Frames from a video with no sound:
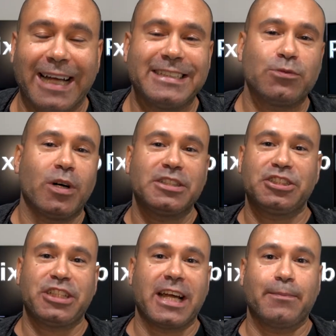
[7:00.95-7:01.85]
I just wanted to
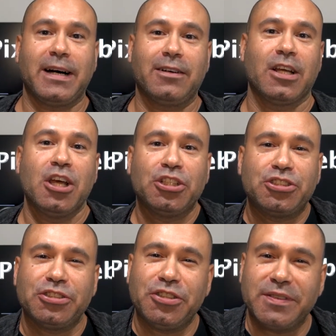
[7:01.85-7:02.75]
chat about,
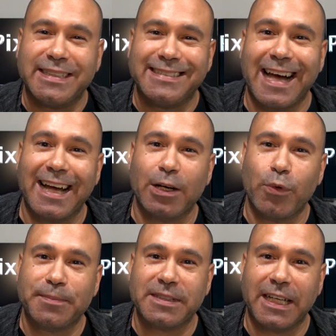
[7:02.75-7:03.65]
should you design a
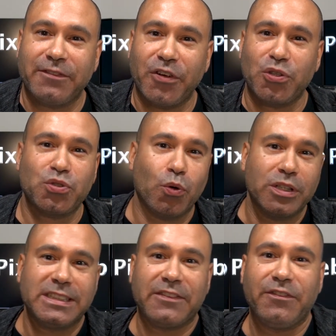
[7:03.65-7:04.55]
website first or
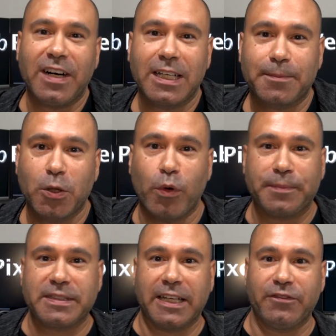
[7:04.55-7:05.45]
develop the
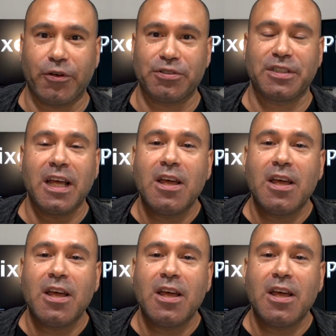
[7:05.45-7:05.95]
website first?